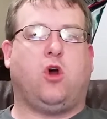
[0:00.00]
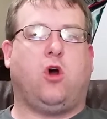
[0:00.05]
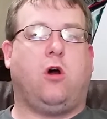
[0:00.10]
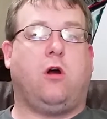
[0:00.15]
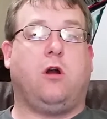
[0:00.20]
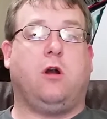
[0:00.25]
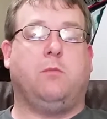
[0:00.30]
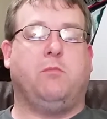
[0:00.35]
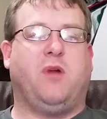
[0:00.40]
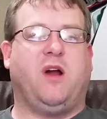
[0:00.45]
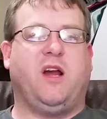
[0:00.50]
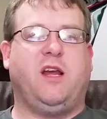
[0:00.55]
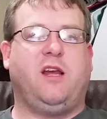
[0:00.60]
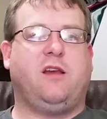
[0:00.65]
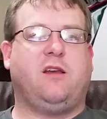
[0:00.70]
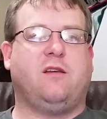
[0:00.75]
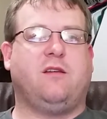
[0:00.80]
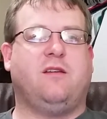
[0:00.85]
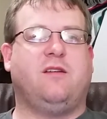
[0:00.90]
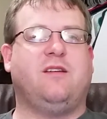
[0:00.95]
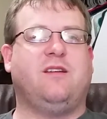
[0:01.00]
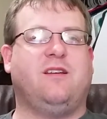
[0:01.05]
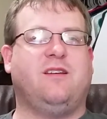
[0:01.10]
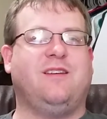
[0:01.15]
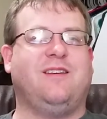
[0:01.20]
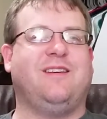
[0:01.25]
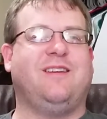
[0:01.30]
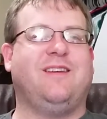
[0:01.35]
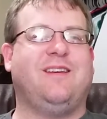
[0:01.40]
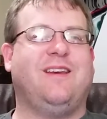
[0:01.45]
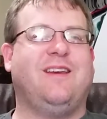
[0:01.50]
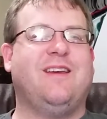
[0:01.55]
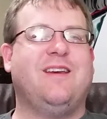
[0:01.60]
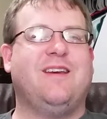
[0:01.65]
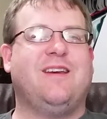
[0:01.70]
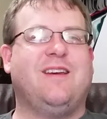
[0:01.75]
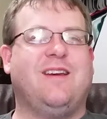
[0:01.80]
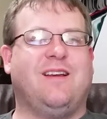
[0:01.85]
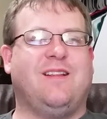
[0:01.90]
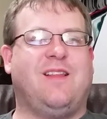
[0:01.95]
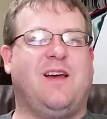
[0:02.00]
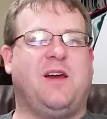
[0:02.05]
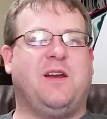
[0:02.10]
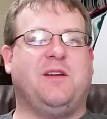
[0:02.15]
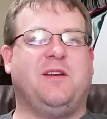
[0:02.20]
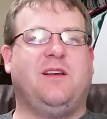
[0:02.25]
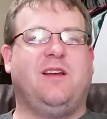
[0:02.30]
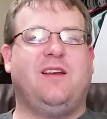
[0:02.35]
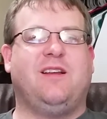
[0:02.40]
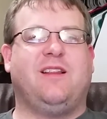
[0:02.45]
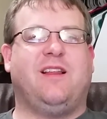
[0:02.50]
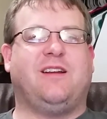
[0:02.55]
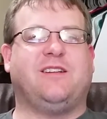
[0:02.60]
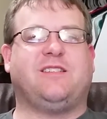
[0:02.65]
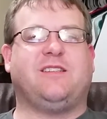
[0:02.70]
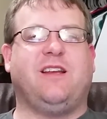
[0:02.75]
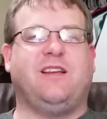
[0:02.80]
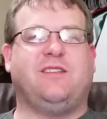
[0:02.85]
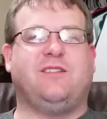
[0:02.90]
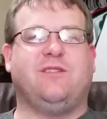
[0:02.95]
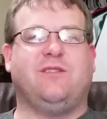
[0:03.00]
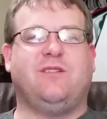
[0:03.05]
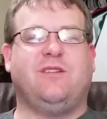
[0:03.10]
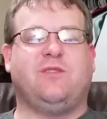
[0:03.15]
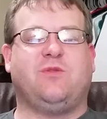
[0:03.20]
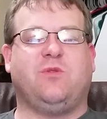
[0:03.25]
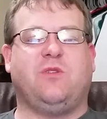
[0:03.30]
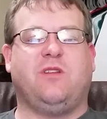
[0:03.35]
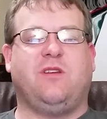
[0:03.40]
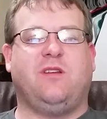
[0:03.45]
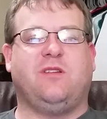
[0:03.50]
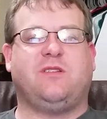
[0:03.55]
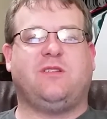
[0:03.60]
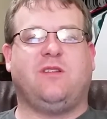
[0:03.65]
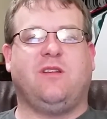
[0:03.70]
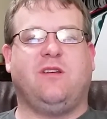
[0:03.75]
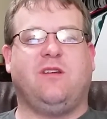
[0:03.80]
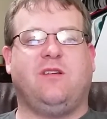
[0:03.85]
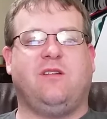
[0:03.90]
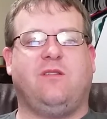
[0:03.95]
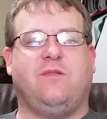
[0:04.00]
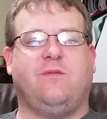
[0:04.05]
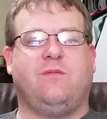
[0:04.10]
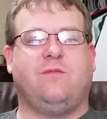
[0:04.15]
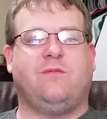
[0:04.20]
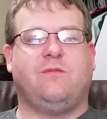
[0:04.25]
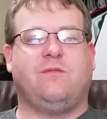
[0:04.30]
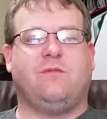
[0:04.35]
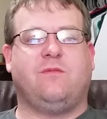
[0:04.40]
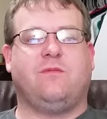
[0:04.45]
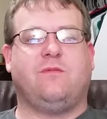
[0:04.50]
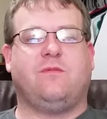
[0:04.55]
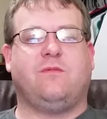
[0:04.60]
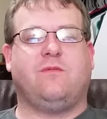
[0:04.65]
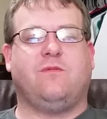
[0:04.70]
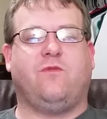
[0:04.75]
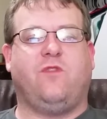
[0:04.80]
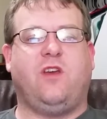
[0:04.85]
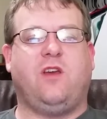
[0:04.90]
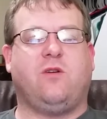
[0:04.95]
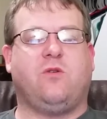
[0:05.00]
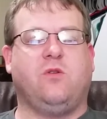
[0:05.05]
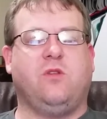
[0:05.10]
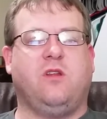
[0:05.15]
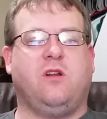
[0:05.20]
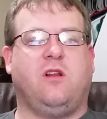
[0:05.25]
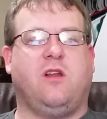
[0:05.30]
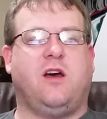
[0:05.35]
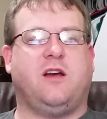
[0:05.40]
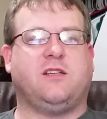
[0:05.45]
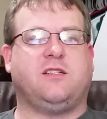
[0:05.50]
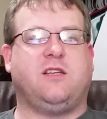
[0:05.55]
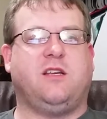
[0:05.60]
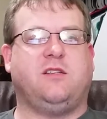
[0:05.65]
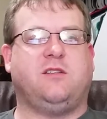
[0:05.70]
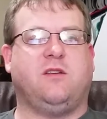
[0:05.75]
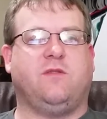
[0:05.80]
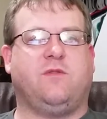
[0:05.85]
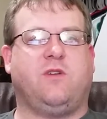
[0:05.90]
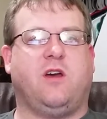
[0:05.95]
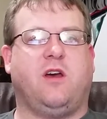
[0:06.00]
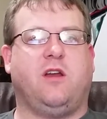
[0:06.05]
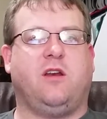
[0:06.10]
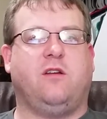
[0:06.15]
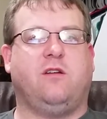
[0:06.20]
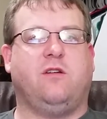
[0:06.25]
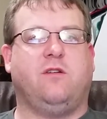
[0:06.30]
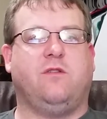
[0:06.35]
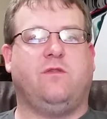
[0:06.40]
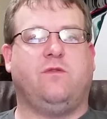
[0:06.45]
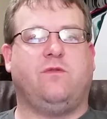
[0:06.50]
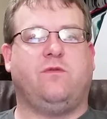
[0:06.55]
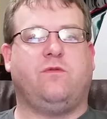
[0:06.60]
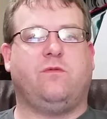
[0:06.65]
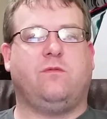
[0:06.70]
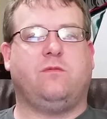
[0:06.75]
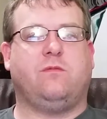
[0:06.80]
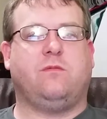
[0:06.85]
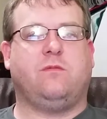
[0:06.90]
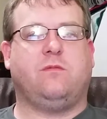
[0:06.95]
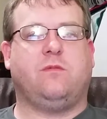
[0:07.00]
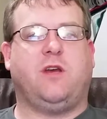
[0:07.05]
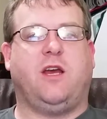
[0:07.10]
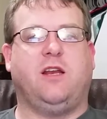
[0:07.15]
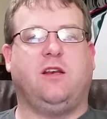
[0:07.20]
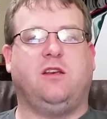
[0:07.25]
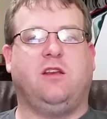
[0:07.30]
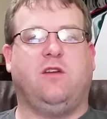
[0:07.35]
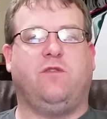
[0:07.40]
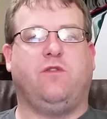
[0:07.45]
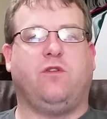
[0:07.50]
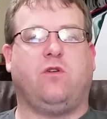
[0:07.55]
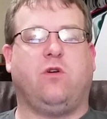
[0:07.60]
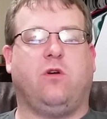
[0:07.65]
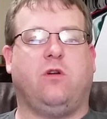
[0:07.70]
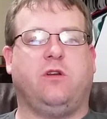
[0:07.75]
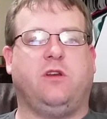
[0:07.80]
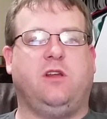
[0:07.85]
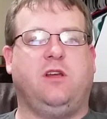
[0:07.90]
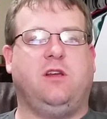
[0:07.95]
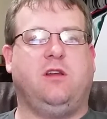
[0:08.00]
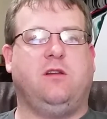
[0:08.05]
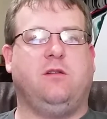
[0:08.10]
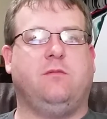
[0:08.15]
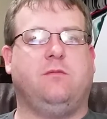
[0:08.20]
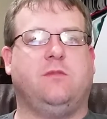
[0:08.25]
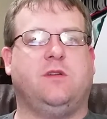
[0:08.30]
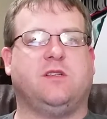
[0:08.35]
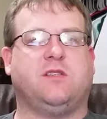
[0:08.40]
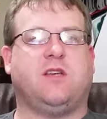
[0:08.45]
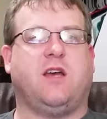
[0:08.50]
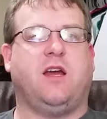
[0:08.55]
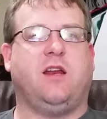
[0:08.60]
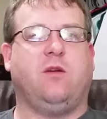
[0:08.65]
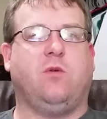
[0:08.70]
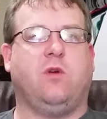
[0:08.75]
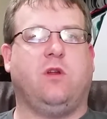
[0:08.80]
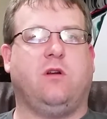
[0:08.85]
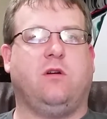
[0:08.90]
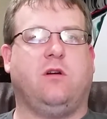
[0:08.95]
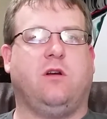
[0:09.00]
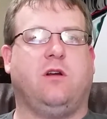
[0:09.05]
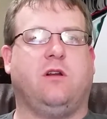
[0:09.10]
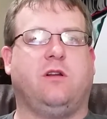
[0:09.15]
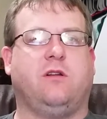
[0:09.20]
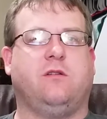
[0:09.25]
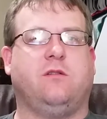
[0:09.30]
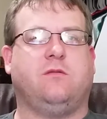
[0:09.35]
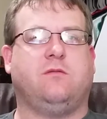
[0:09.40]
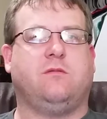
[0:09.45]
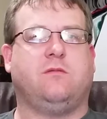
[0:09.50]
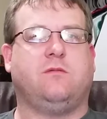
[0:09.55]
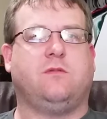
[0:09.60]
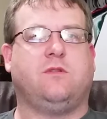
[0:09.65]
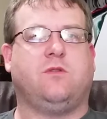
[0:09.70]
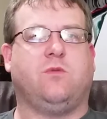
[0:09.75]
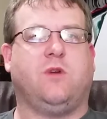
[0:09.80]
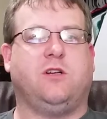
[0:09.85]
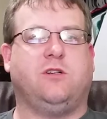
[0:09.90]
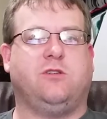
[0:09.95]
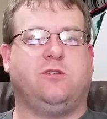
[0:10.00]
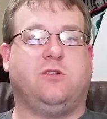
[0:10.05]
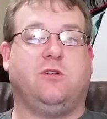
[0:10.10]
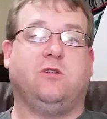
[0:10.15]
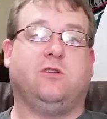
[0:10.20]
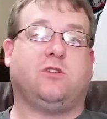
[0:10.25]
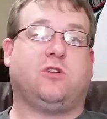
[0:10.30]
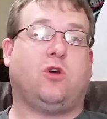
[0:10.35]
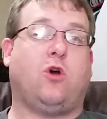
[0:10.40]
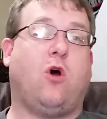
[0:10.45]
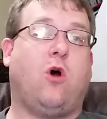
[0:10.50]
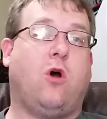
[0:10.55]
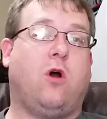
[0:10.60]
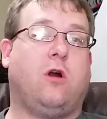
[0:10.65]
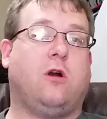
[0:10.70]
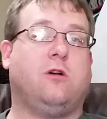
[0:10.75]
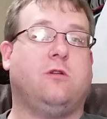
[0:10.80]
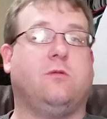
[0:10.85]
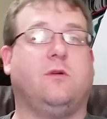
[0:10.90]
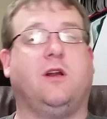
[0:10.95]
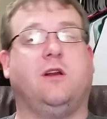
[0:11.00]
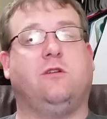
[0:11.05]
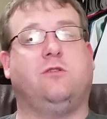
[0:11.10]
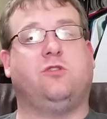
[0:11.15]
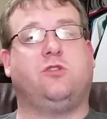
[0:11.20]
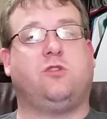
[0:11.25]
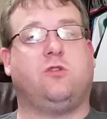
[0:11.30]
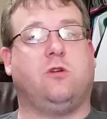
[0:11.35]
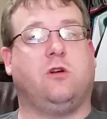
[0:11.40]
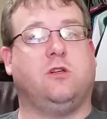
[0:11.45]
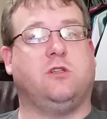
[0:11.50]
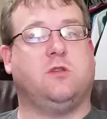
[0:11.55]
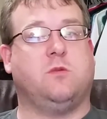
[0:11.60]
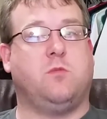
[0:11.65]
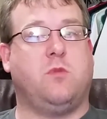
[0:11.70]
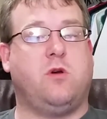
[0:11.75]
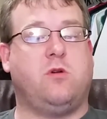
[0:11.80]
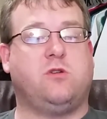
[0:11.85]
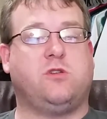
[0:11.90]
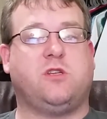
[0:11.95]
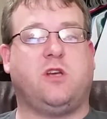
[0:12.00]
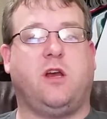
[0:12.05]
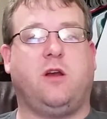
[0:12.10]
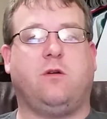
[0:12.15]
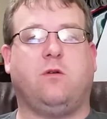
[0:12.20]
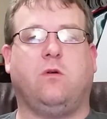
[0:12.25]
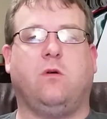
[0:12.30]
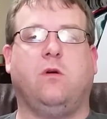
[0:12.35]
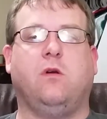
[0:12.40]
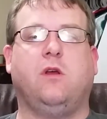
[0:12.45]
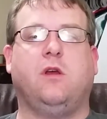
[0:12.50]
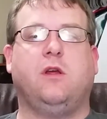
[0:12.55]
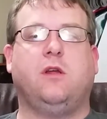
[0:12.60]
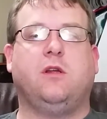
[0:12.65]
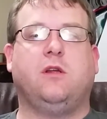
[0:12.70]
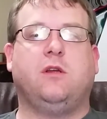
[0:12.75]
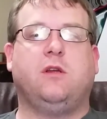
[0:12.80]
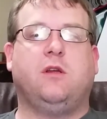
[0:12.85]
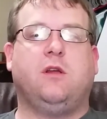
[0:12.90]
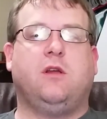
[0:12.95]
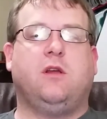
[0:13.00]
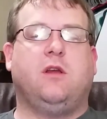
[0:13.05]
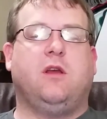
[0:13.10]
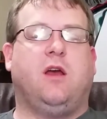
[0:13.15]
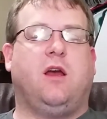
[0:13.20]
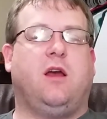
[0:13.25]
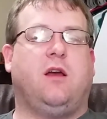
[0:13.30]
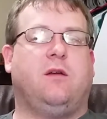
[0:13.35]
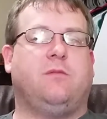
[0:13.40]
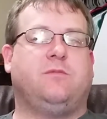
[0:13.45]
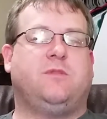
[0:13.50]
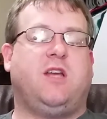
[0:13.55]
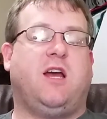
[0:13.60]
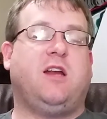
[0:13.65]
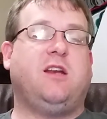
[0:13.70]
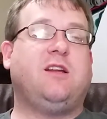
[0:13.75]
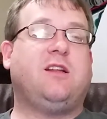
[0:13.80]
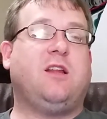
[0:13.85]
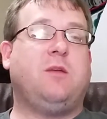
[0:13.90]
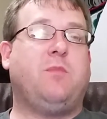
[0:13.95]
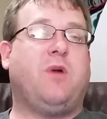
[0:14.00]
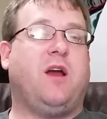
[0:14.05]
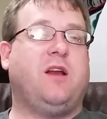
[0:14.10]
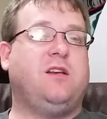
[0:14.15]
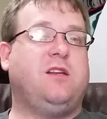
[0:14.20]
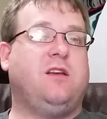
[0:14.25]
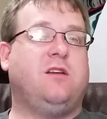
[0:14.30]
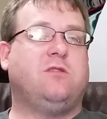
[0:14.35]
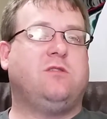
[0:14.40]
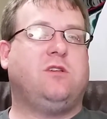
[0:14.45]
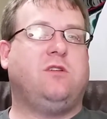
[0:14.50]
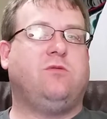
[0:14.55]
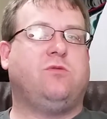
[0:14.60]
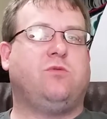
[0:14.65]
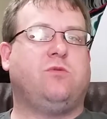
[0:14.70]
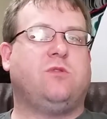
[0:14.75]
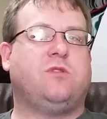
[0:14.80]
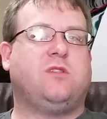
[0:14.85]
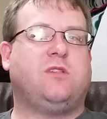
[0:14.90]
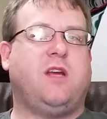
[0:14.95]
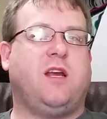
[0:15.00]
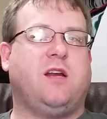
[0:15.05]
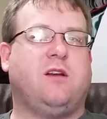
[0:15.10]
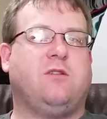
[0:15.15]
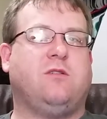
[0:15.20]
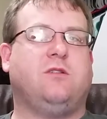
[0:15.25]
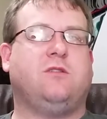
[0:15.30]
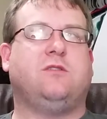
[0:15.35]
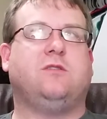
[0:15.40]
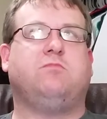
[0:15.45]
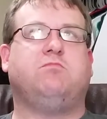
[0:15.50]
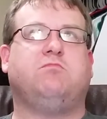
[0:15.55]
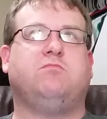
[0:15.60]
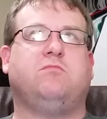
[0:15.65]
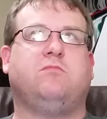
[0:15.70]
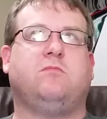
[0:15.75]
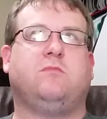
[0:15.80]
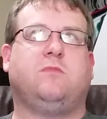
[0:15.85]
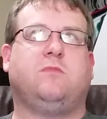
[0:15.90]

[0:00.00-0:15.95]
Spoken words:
car bike. a lot of states, it's the vehicle that a lot of states have kind of had difficulty deciding whether or not to register as a car, to register as a motorcycle. Technically, by DOT standards,